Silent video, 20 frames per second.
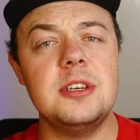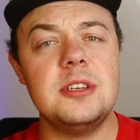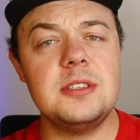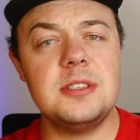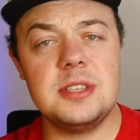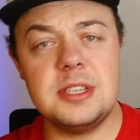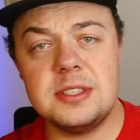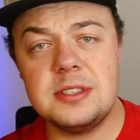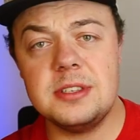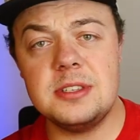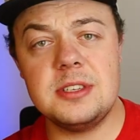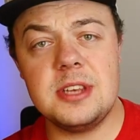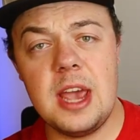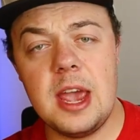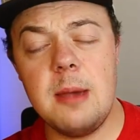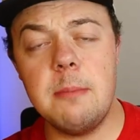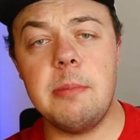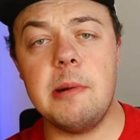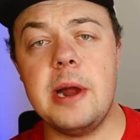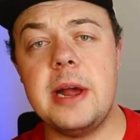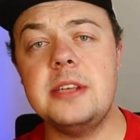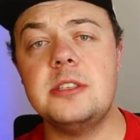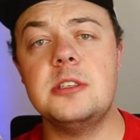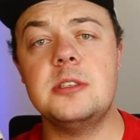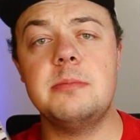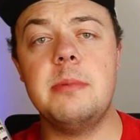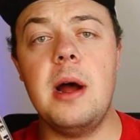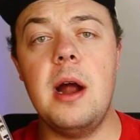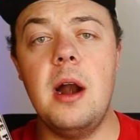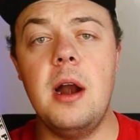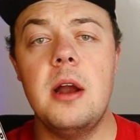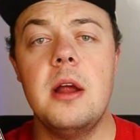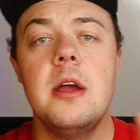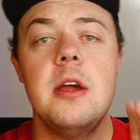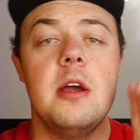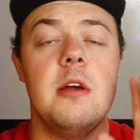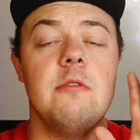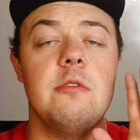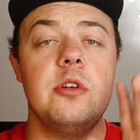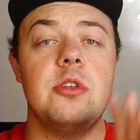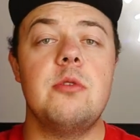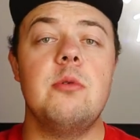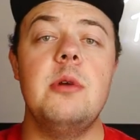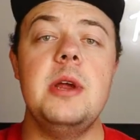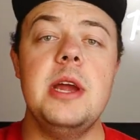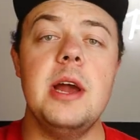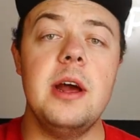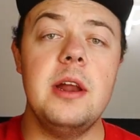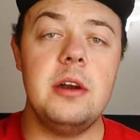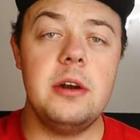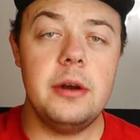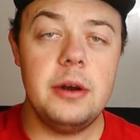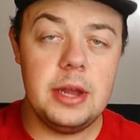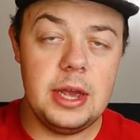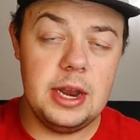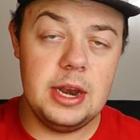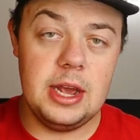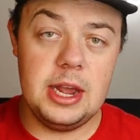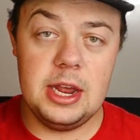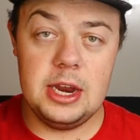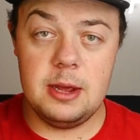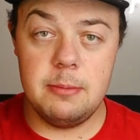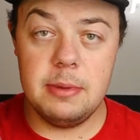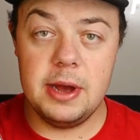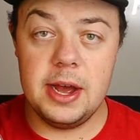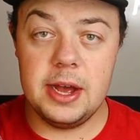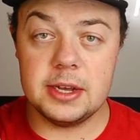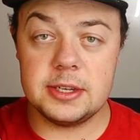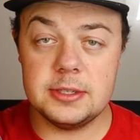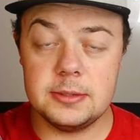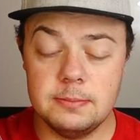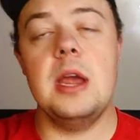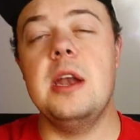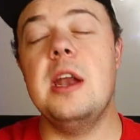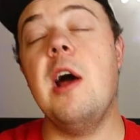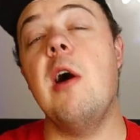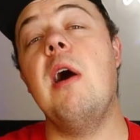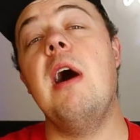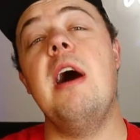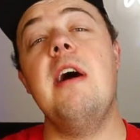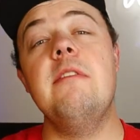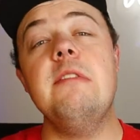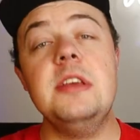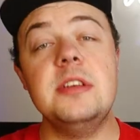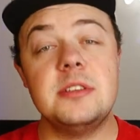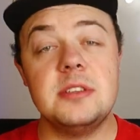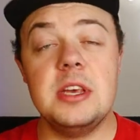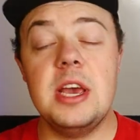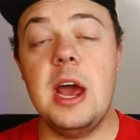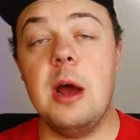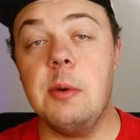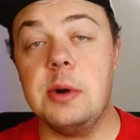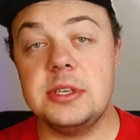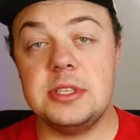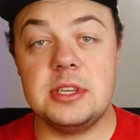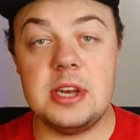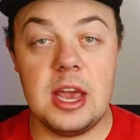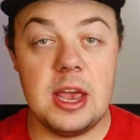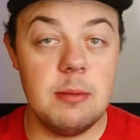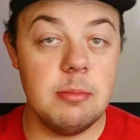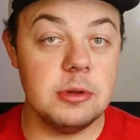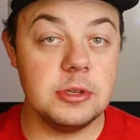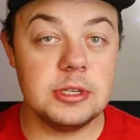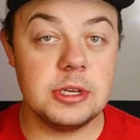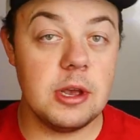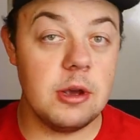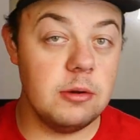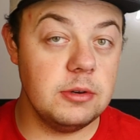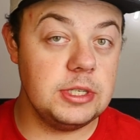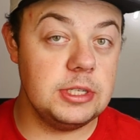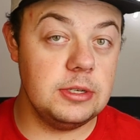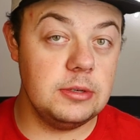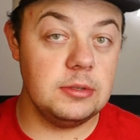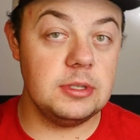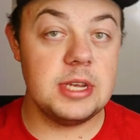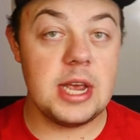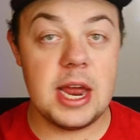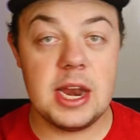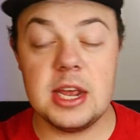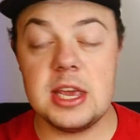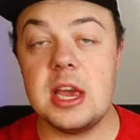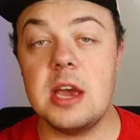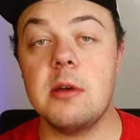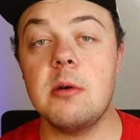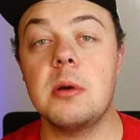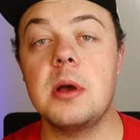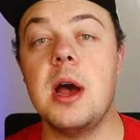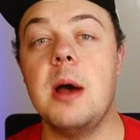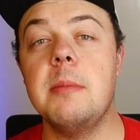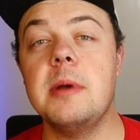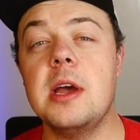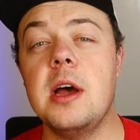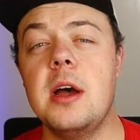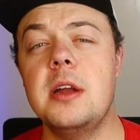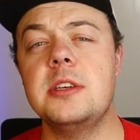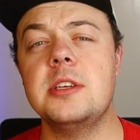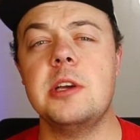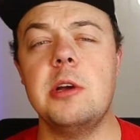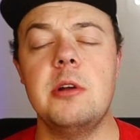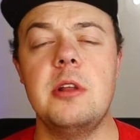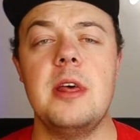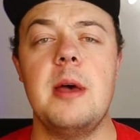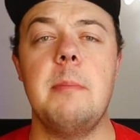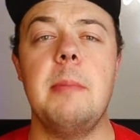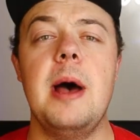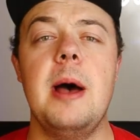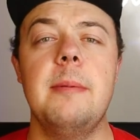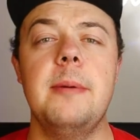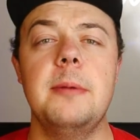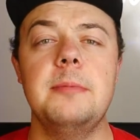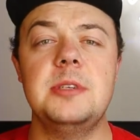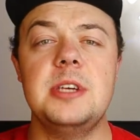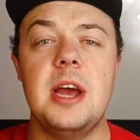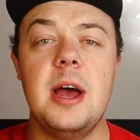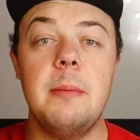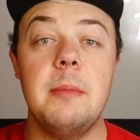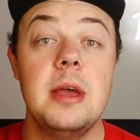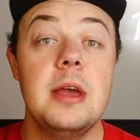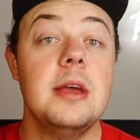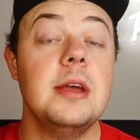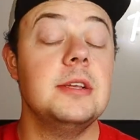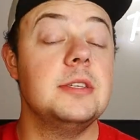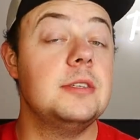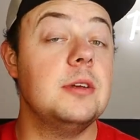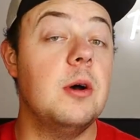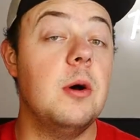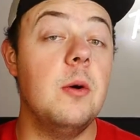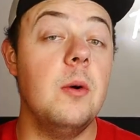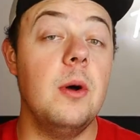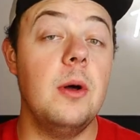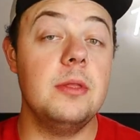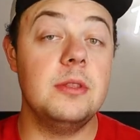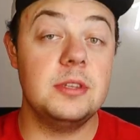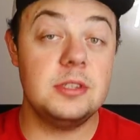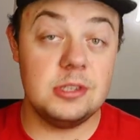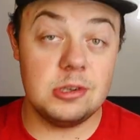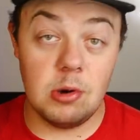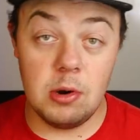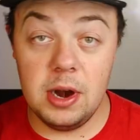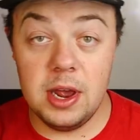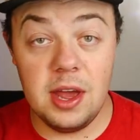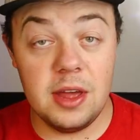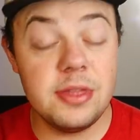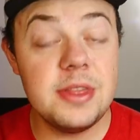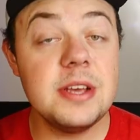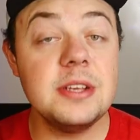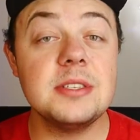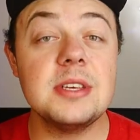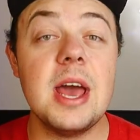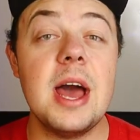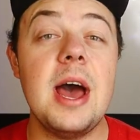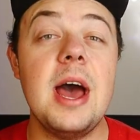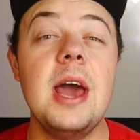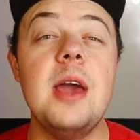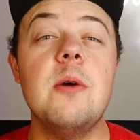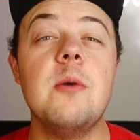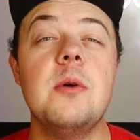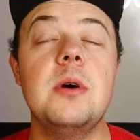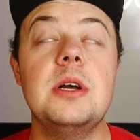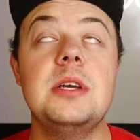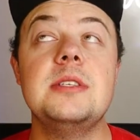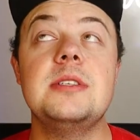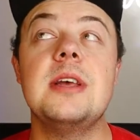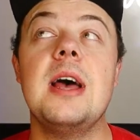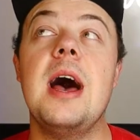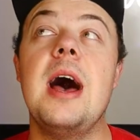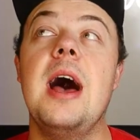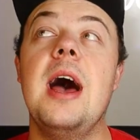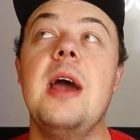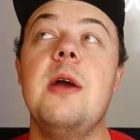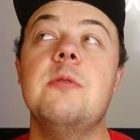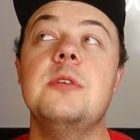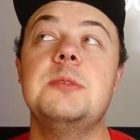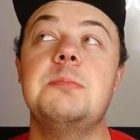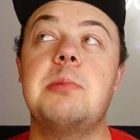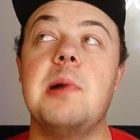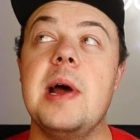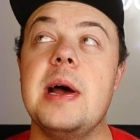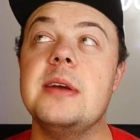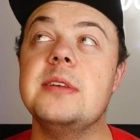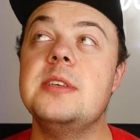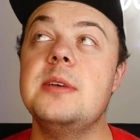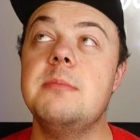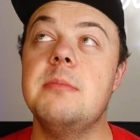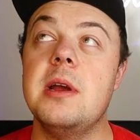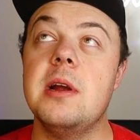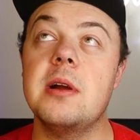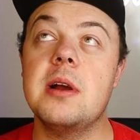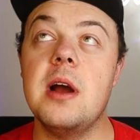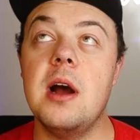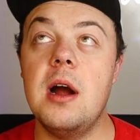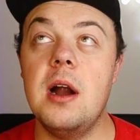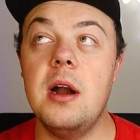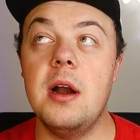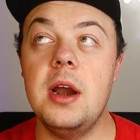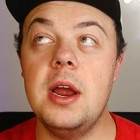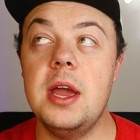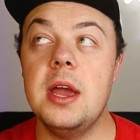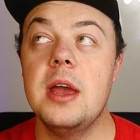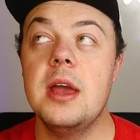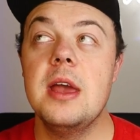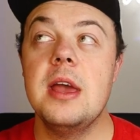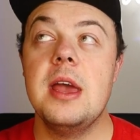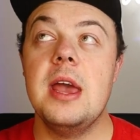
just as the same price as BART for 380 bucks. And now obviously I wasn't able to go to San Diego Comic-Con to go to that pop-up shop. So the story on this guy was I was browsing Mercari